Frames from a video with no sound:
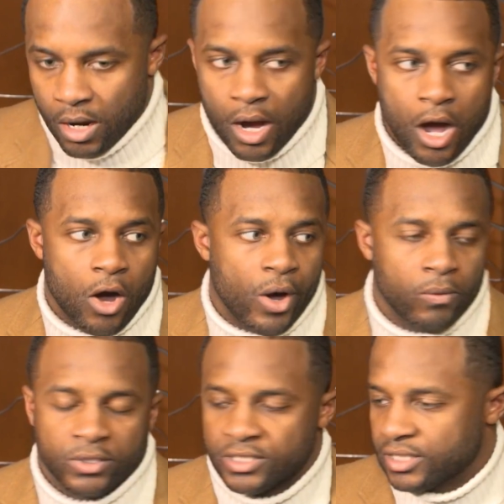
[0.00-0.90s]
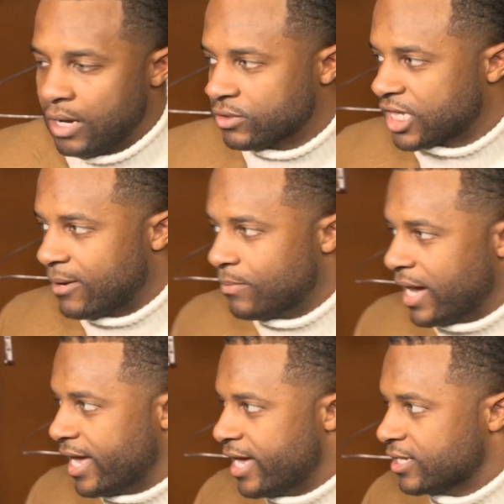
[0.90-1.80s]
Oh, I was clapping
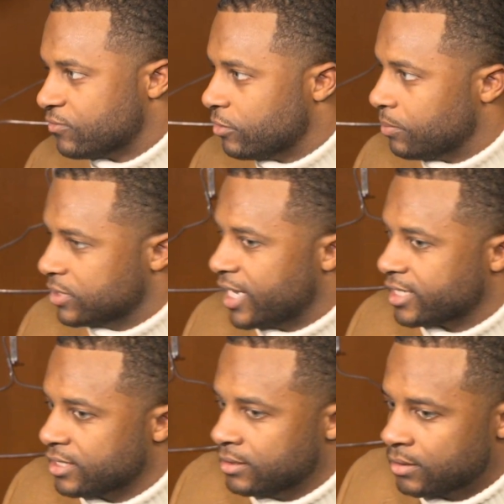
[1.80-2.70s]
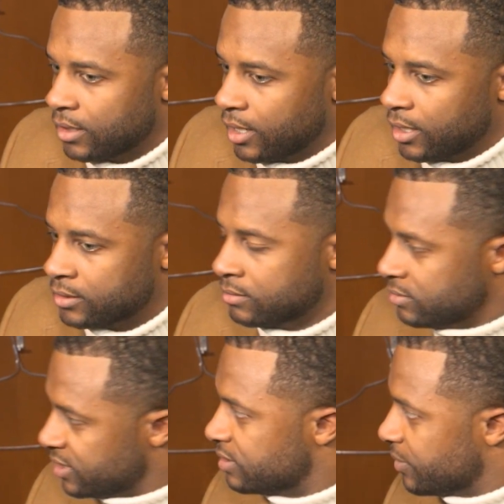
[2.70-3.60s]
my hands for protection
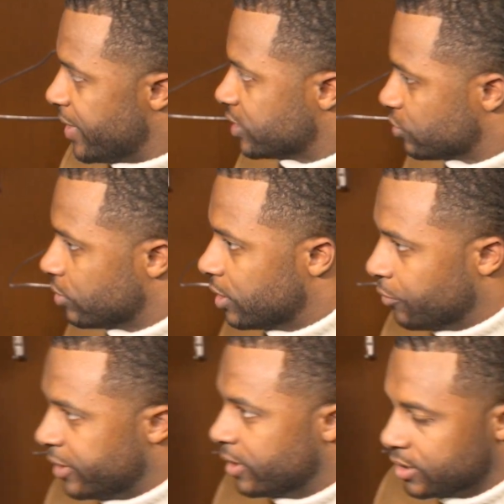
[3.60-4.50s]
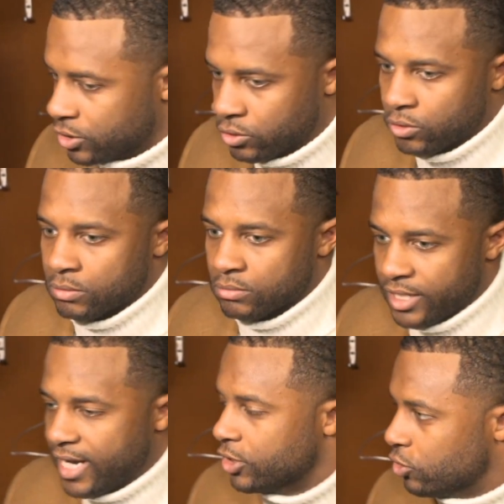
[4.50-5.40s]
to make sure that we were in tune,
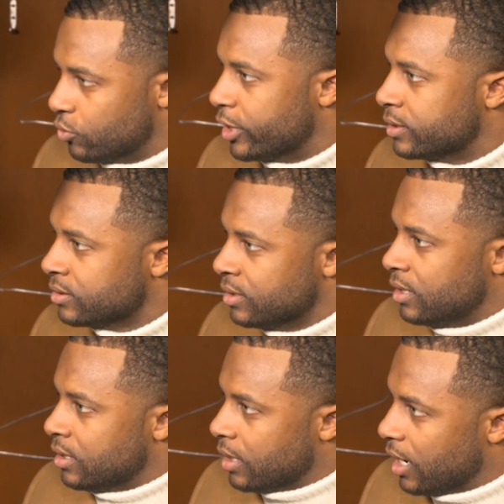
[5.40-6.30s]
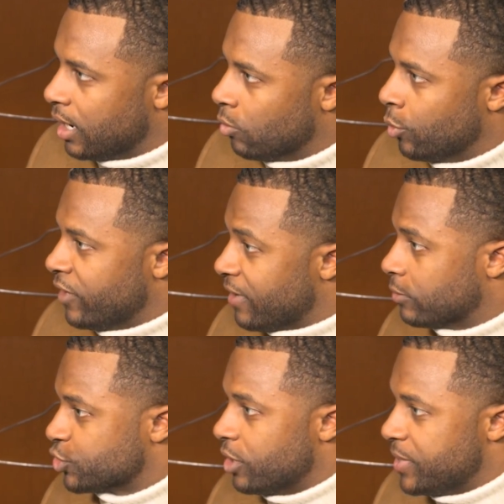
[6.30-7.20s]
that I knew what. If I
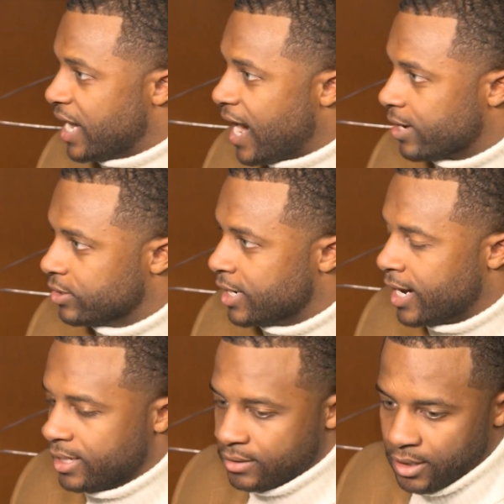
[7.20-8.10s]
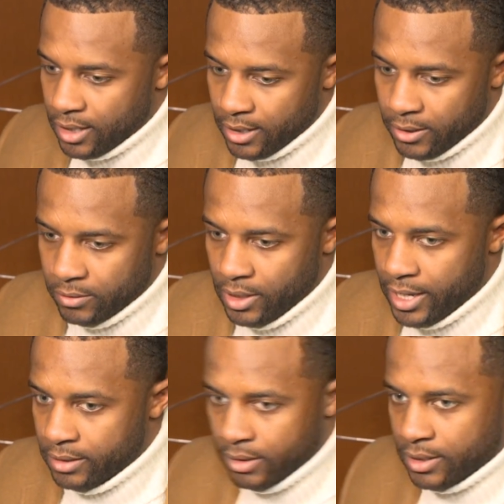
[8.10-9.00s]
was going to be hot or not,
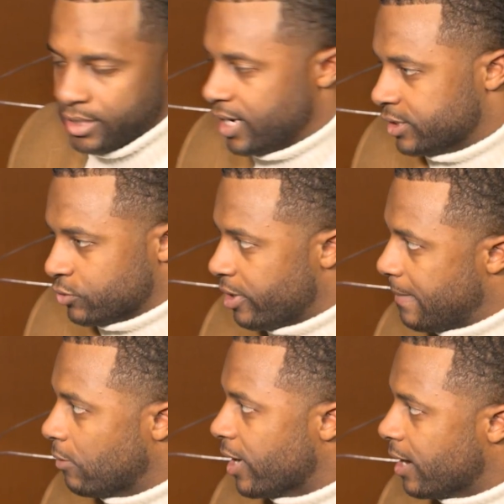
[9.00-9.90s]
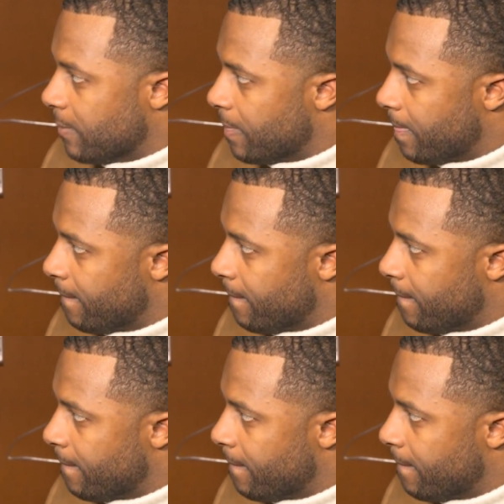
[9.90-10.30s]
and then I just ran my route.